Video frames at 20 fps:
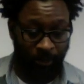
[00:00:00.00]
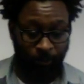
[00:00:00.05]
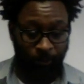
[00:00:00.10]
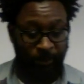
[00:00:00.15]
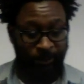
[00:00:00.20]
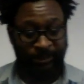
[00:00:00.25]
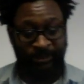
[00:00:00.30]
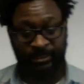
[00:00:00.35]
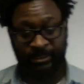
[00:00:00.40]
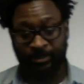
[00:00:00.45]

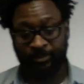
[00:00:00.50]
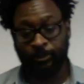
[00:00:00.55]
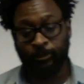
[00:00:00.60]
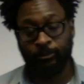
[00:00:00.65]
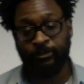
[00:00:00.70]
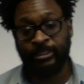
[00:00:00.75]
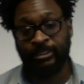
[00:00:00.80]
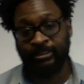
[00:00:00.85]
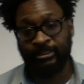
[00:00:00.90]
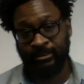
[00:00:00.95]
Well, a simple
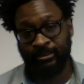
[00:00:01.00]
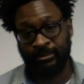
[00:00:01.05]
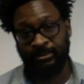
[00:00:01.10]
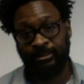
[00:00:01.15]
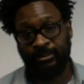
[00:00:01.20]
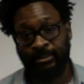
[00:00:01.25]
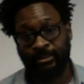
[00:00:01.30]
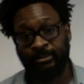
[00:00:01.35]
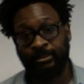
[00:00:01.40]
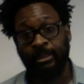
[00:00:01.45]
reason is
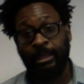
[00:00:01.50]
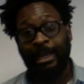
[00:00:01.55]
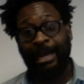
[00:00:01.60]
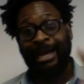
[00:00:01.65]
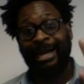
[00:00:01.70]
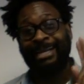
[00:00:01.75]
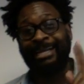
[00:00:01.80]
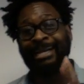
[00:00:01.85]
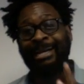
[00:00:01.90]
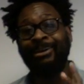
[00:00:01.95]
this.
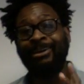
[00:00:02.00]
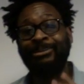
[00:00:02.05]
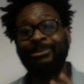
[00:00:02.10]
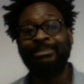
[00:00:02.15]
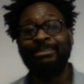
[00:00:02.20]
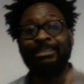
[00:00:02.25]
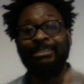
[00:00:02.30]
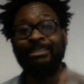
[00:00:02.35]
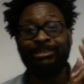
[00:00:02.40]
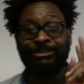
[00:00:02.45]
Accounting
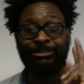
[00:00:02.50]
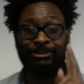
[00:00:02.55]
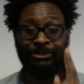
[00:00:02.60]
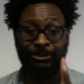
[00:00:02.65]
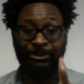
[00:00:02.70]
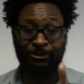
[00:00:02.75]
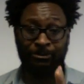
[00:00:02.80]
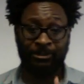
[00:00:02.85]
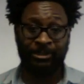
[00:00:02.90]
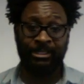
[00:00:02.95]
does
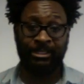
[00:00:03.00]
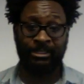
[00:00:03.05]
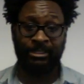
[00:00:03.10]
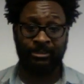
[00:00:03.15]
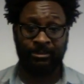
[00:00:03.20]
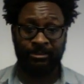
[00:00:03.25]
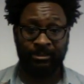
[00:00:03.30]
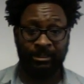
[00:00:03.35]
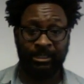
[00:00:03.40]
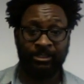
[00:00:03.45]
2
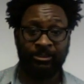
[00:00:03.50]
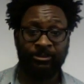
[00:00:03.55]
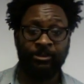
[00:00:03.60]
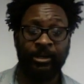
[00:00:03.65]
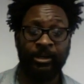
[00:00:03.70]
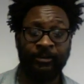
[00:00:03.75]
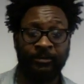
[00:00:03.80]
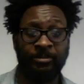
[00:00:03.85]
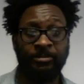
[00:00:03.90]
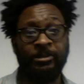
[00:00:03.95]
things that you
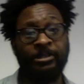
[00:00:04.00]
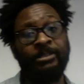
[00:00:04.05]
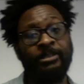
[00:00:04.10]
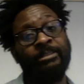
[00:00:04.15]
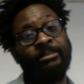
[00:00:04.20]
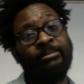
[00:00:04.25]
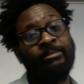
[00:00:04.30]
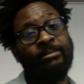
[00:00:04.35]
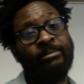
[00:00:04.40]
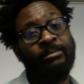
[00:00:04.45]
have to be
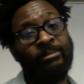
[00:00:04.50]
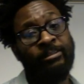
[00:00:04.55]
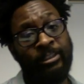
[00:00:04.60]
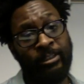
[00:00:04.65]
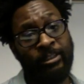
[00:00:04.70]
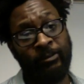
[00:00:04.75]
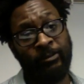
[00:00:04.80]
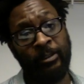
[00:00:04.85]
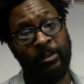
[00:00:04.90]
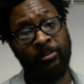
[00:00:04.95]

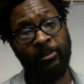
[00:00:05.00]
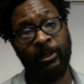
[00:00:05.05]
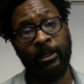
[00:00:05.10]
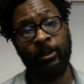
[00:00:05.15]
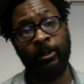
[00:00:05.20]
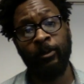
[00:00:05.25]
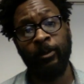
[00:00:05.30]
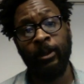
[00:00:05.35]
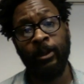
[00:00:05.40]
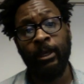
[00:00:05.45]
considerate
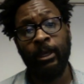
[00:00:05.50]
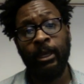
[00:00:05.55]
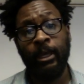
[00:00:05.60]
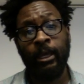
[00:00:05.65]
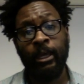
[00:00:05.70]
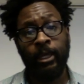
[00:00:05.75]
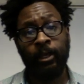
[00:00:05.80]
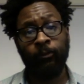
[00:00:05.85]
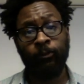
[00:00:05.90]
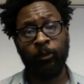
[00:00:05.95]
about.
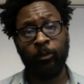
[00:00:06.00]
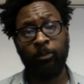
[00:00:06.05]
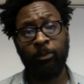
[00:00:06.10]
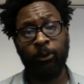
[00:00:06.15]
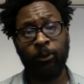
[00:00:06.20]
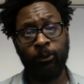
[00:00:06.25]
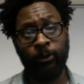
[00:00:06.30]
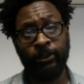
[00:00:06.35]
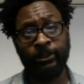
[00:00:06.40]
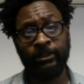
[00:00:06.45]
It
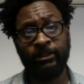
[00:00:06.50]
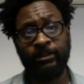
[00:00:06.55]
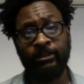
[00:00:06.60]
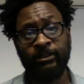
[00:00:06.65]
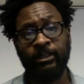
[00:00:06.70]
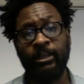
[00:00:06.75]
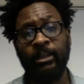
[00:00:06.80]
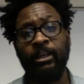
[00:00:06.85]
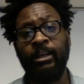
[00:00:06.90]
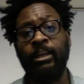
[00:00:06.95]

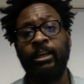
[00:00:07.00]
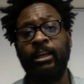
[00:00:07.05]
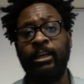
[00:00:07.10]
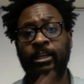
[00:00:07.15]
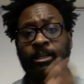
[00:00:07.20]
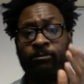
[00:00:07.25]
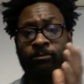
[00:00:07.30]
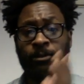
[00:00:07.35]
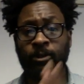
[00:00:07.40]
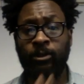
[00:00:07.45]
reports and
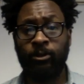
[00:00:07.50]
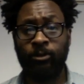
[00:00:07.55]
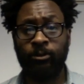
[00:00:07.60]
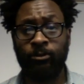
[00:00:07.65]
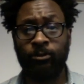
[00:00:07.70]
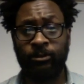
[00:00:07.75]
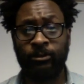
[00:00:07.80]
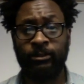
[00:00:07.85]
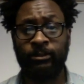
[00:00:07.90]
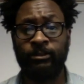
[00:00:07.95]
it
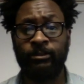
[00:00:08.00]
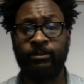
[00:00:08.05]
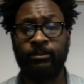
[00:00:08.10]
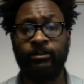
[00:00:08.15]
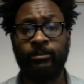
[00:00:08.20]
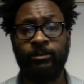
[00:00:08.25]
records,